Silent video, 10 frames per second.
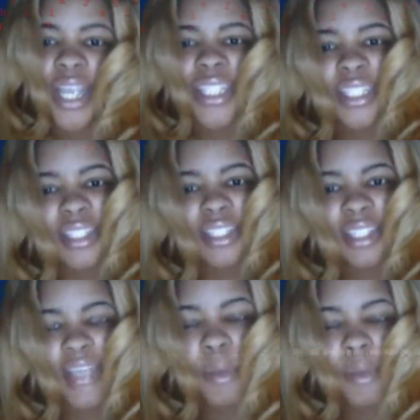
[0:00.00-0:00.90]
Yes,
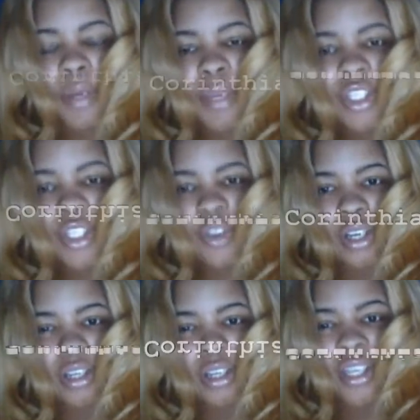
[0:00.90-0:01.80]
I'm going to be a
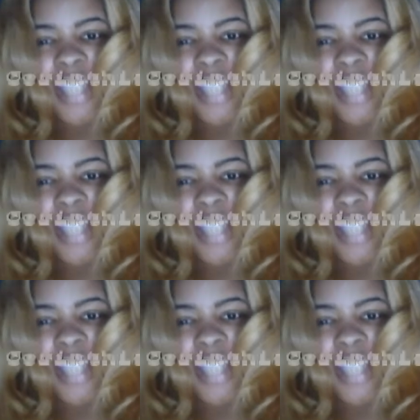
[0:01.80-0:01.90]
drunkard.